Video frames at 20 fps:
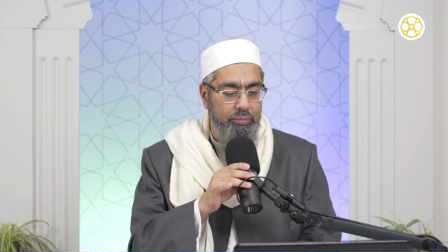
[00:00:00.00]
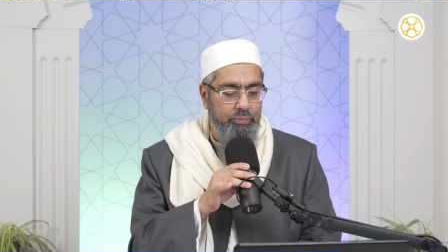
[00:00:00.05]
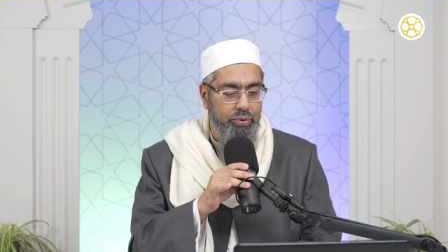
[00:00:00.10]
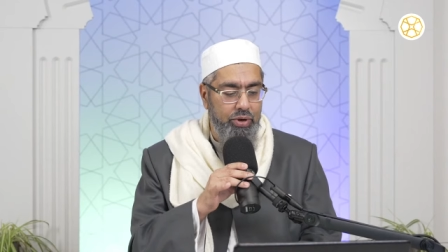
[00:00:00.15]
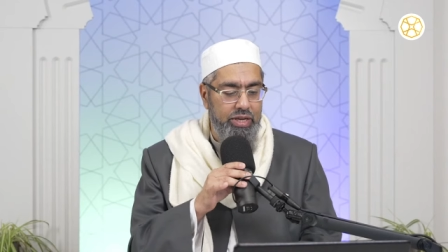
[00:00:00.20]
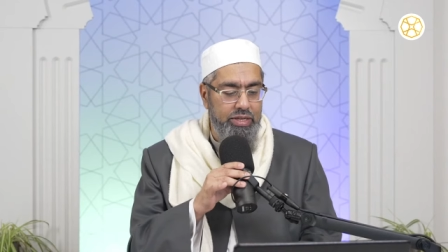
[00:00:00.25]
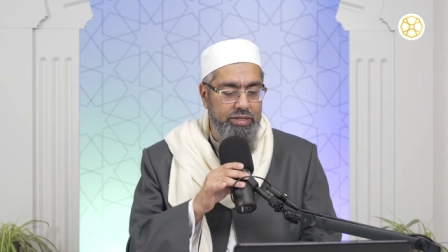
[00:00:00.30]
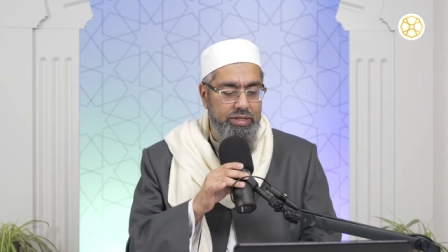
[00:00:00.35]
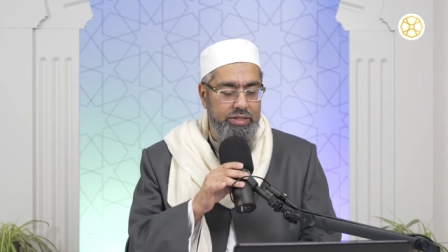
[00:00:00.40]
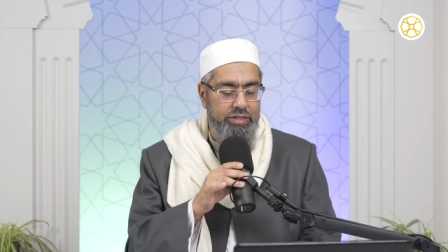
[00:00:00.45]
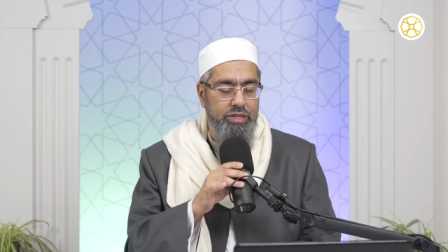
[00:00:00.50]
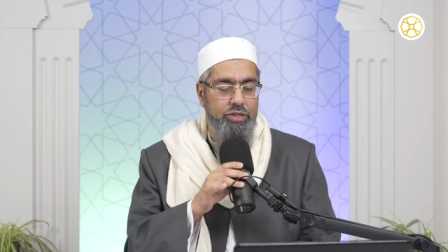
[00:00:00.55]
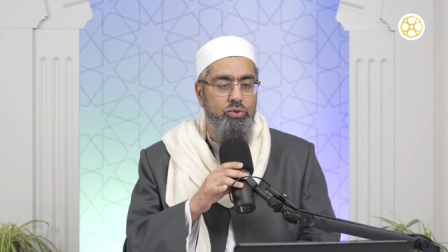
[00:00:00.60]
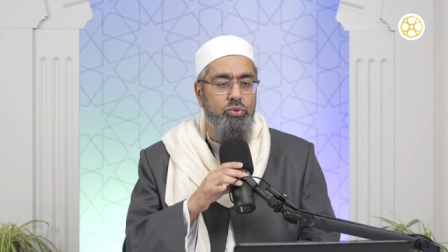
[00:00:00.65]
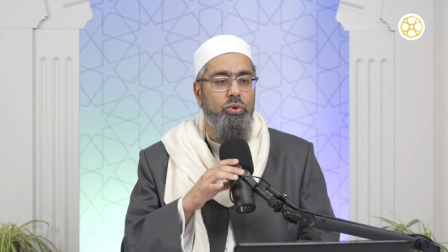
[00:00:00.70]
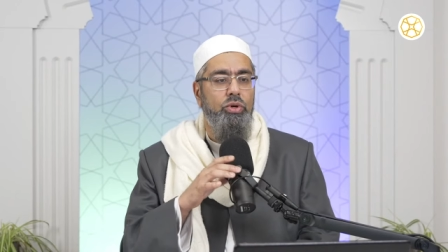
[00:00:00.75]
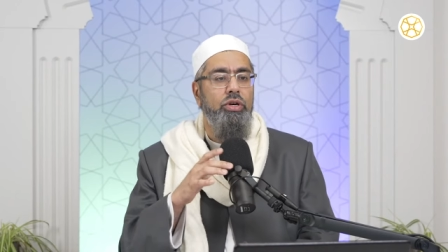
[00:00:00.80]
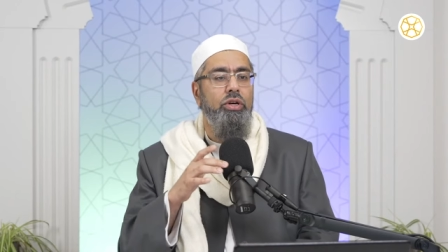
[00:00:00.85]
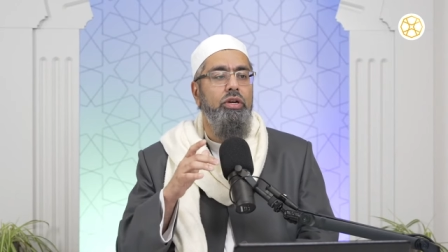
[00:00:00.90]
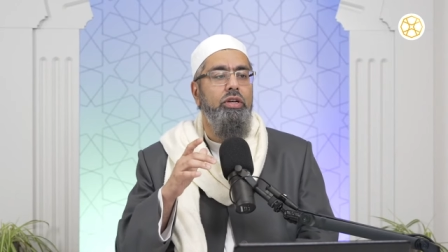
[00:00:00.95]
praises his
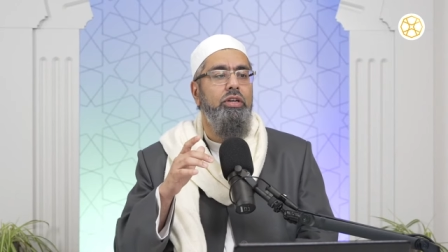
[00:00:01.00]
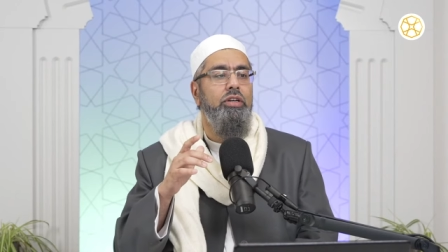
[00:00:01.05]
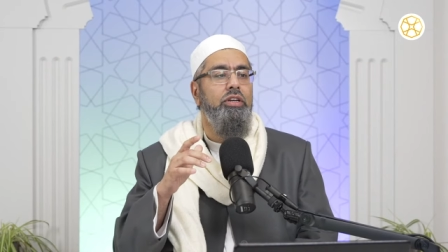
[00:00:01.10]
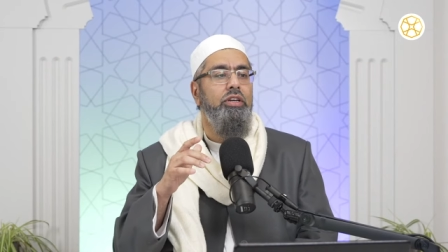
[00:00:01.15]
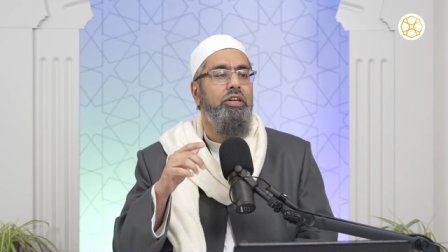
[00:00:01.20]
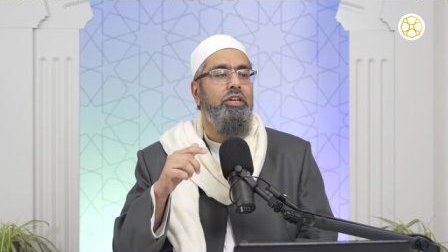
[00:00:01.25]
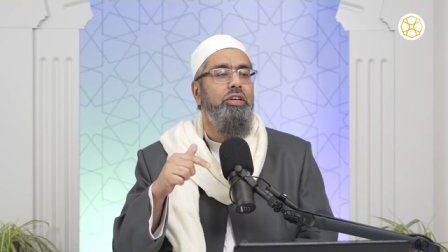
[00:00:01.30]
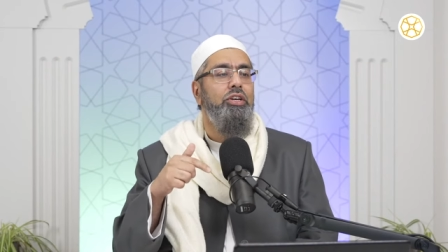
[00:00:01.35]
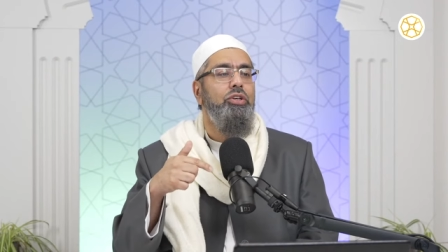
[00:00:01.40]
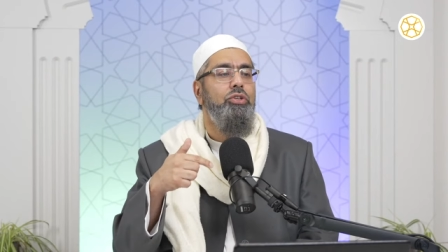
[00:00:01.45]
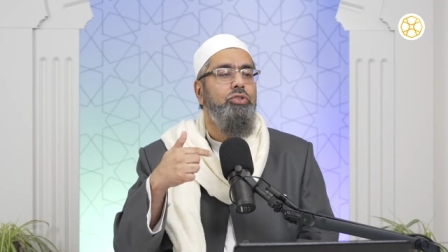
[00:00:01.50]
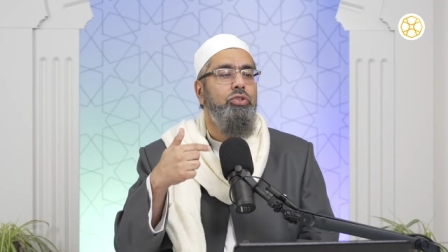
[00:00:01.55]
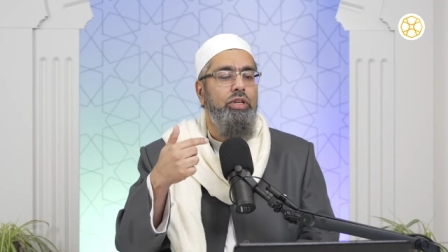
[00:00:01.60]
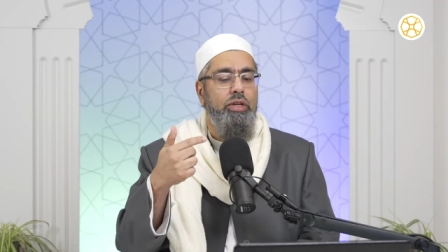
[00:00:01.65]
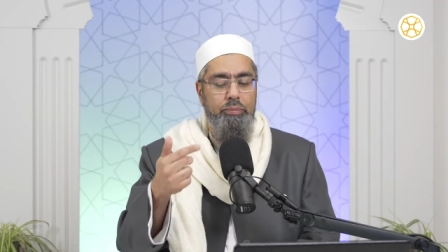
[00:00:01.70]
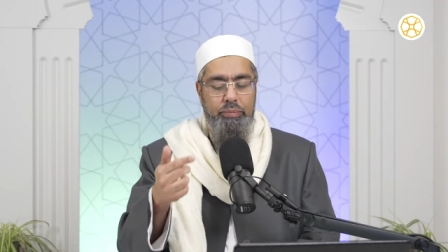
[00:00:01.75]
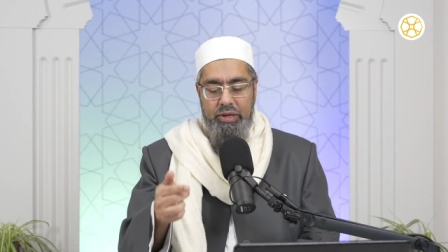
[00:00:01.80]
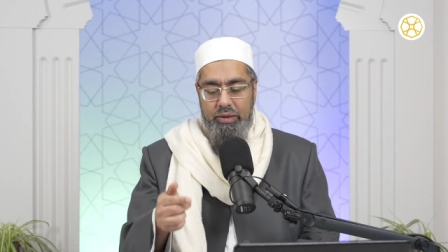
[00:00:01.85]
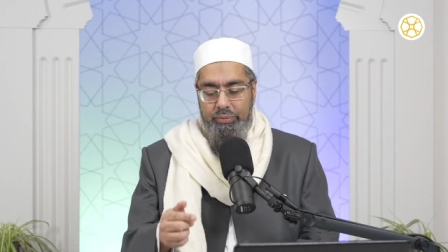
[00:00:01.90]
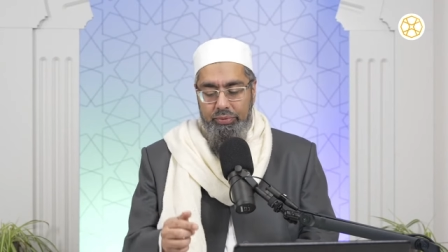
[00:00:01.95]
work so
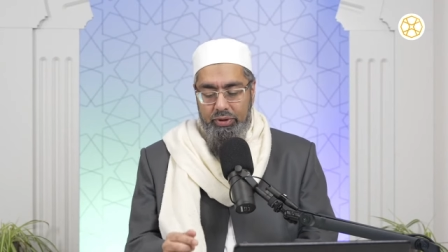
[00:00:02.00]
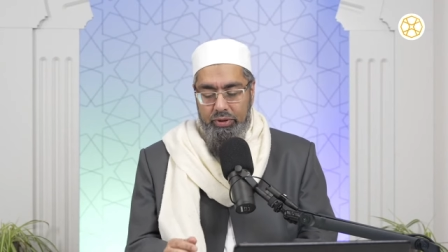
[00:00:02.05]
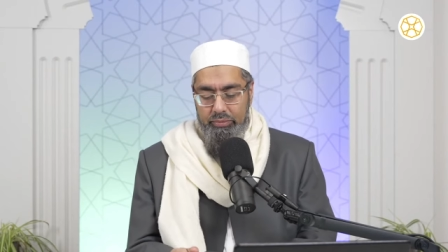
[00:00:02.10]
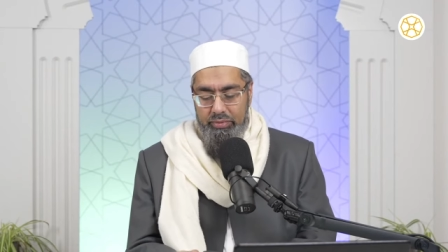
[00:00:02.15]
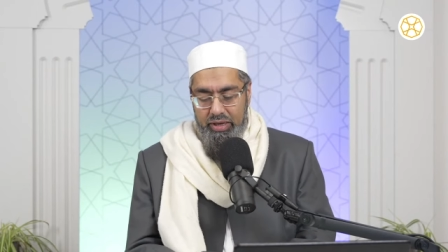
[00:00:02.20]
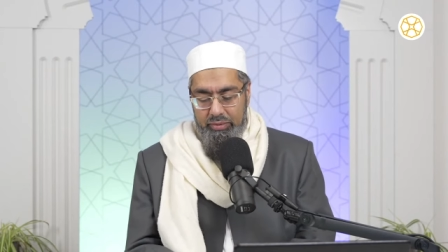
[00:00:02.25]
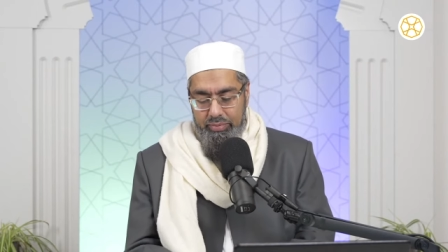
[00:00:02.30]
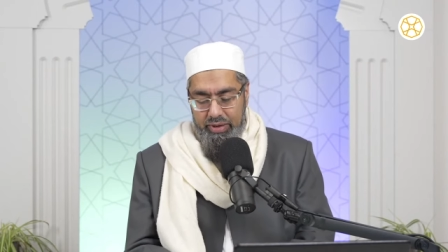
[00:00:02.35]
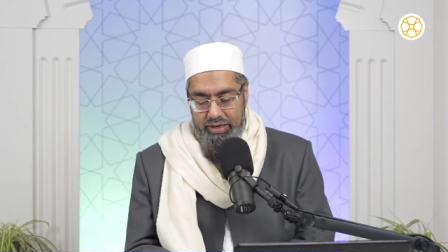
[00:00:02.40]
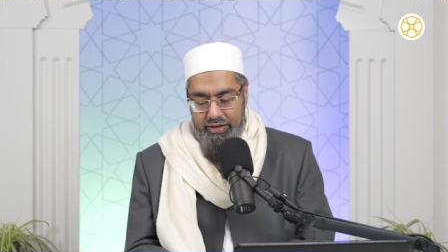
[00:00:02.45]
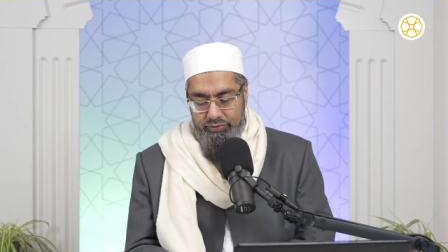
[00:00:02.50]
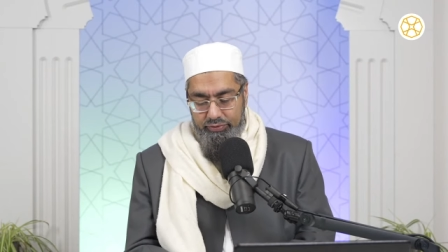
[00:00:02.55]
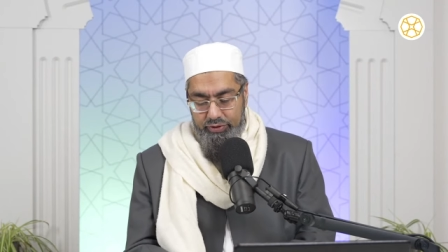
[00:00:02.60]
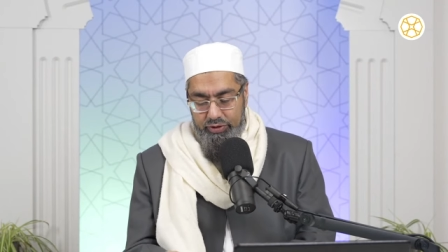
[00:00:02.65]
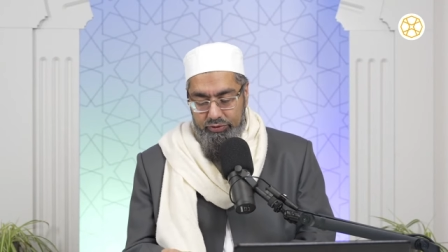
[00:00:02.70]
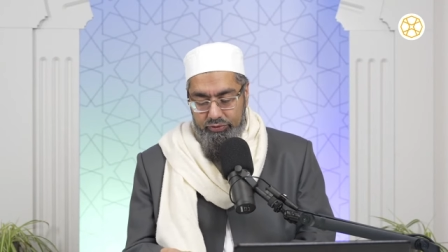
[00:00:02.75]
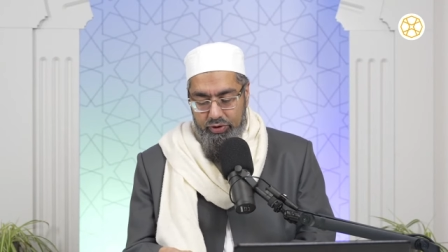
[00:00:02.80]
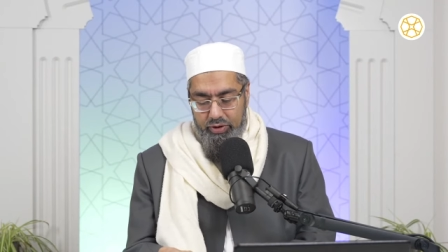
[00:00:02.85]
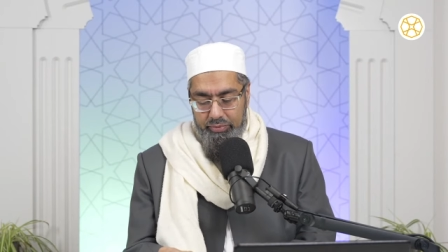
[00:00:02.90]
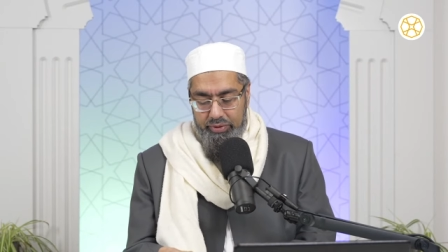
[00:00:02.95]
that people may
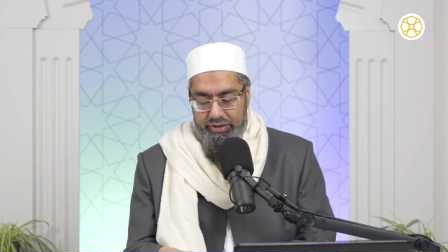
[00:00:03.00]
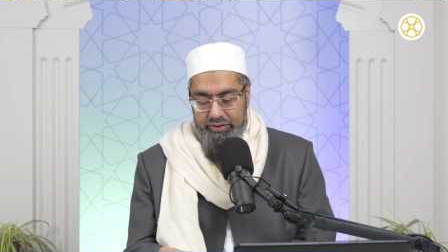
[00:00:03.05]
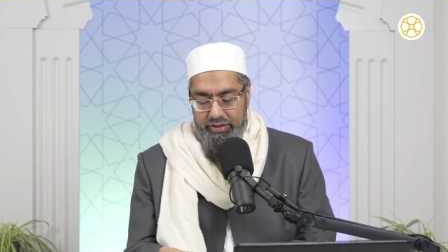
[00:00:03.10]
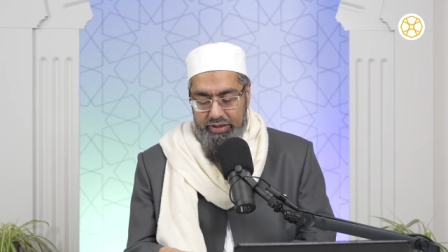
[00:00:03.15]
benefit from it.